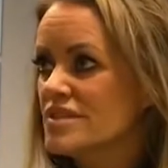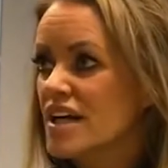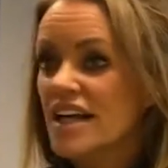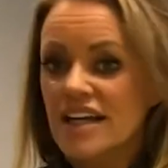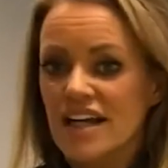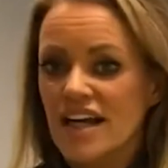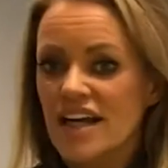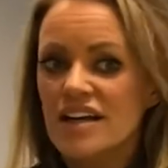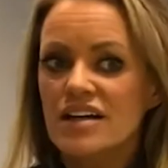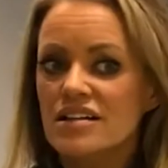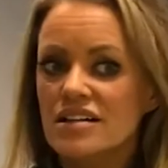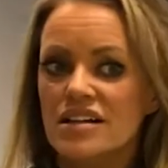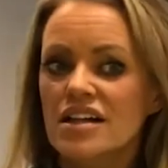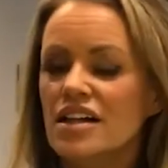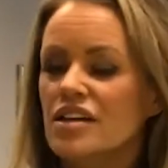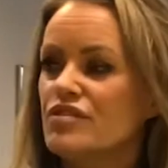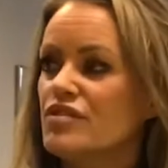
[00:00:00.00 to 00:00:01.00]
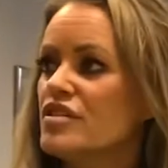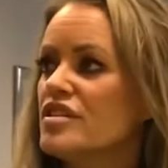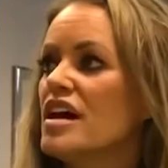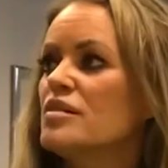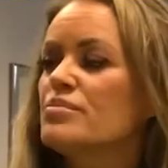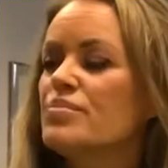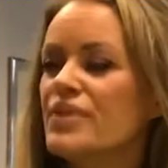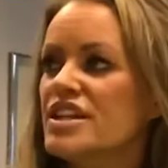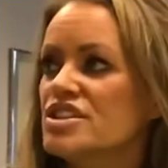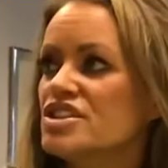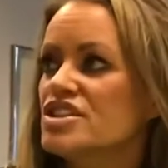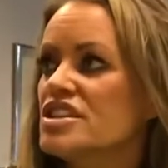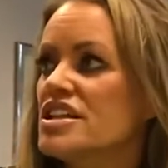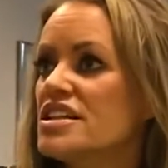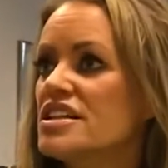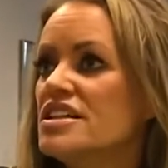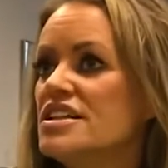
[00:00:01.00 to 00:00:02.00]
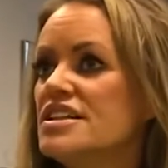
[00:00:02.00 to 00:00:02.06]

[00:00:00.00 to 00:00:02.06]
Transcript: I cannot live without pressure.